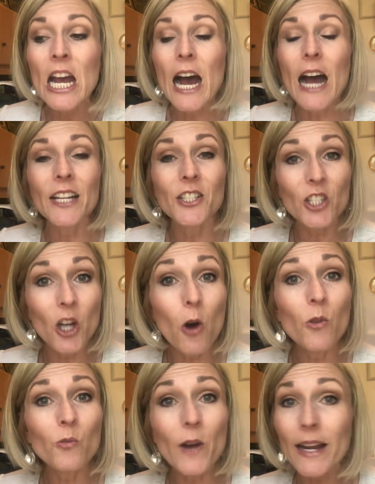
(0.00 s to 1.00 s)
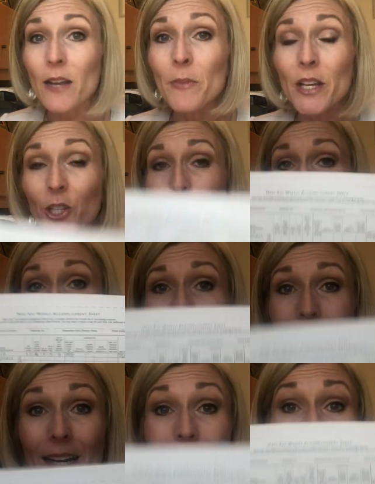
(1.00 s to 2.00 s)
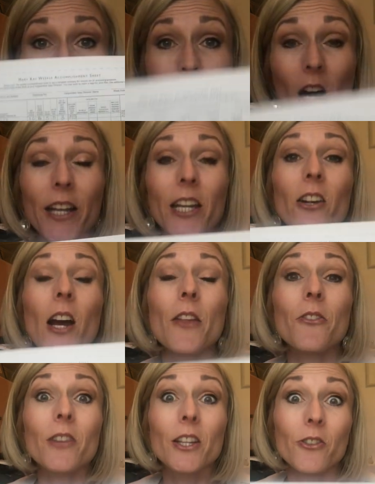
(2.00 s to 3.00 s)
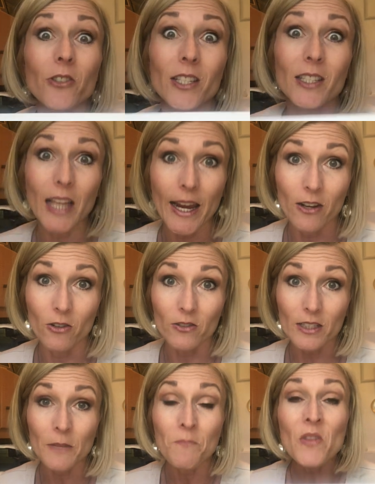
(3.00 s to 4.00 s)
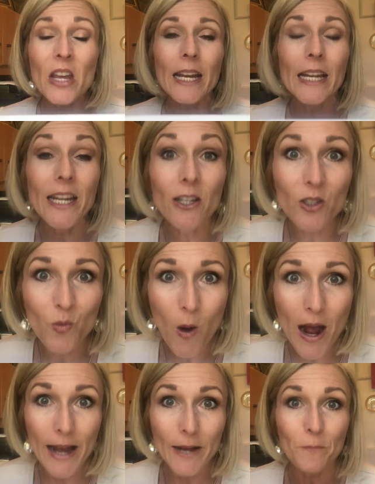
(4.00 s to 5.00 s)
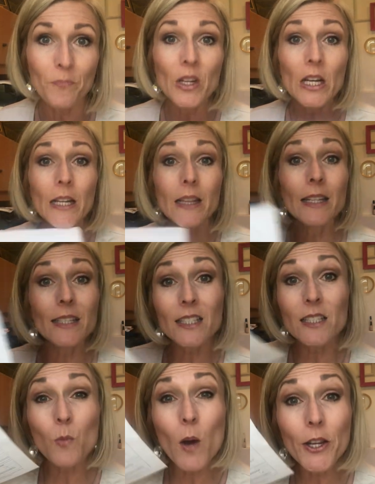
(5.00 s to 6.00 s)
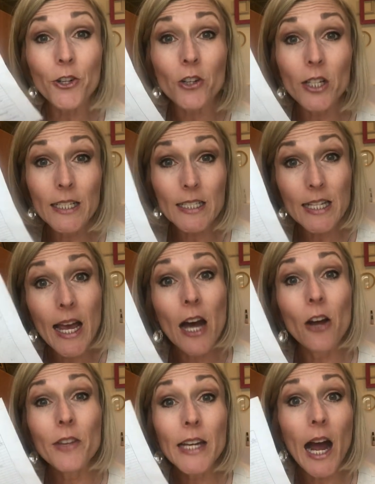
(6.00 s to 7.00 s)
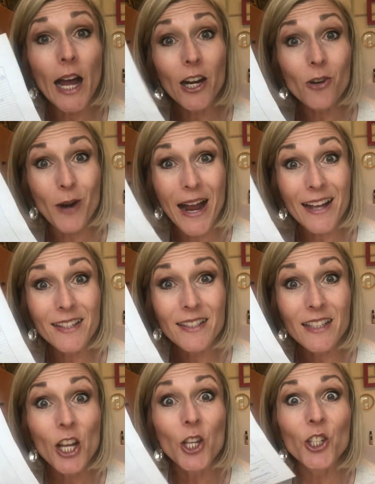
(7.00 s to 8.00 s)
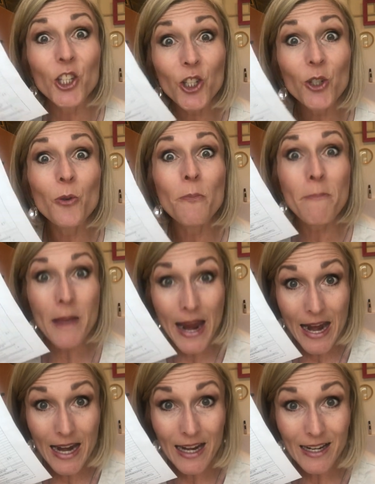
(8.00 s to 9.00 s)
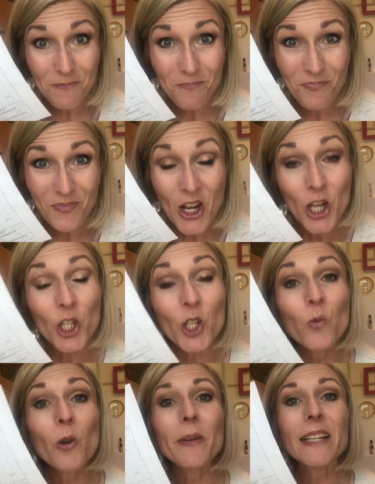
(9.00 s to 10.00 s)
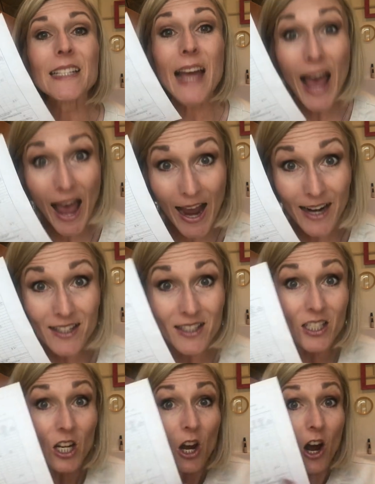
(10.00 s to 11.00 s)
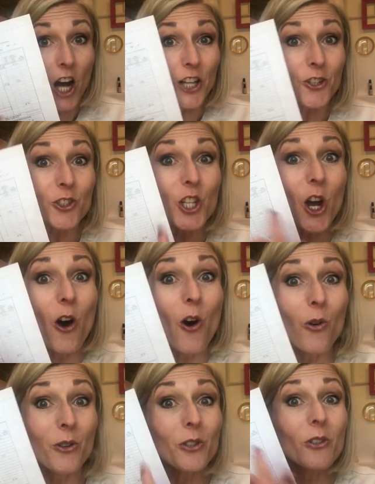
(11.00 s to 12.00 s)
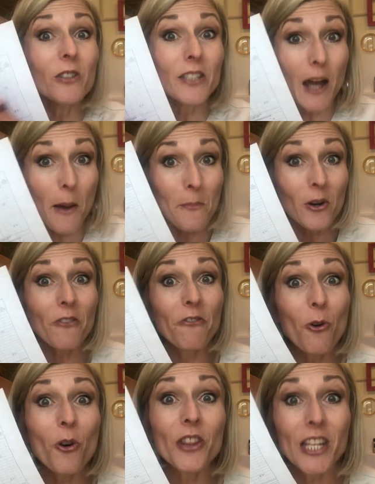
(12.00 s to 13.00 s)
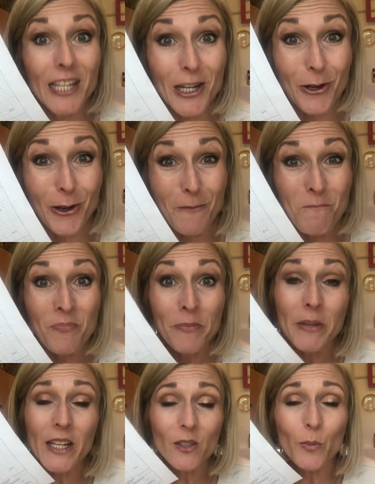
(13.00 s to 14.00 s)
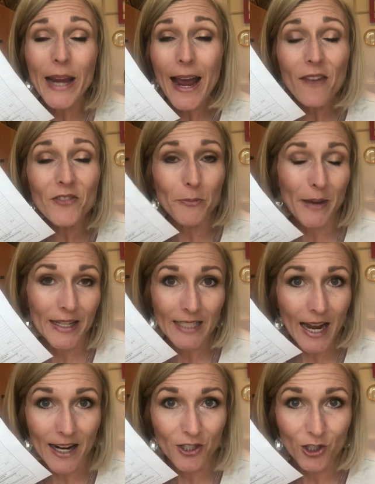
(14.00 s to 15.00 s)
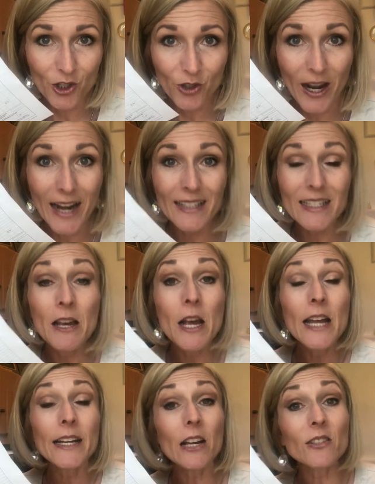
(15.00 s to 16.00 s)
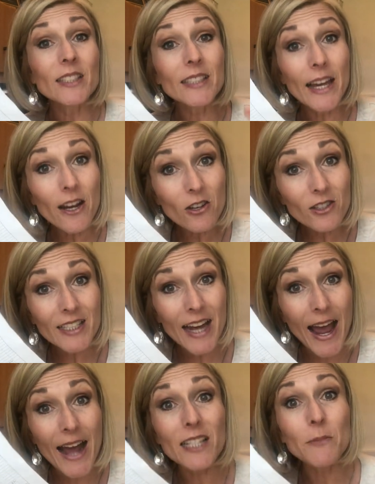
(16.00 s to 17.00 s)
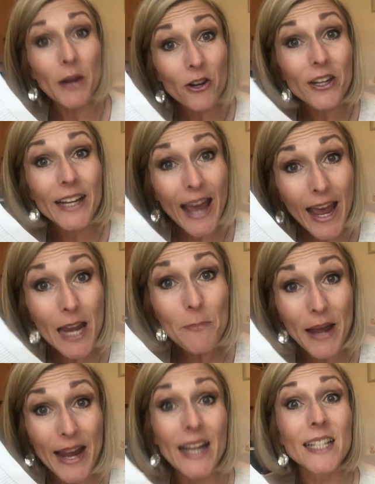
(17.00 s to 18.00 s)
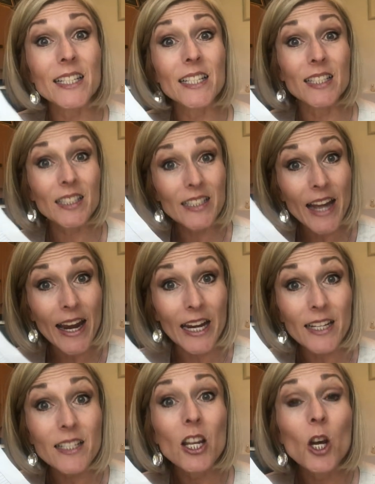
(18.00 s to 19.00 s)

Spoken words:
I don't recommend you put anything on here other than your sales. And here's why. This is what you're going to tell the IRS you made. You will be taxed on your total number for the year, because we have to pay taxes, you guys. Now, sales tax, Mary Kay pays the state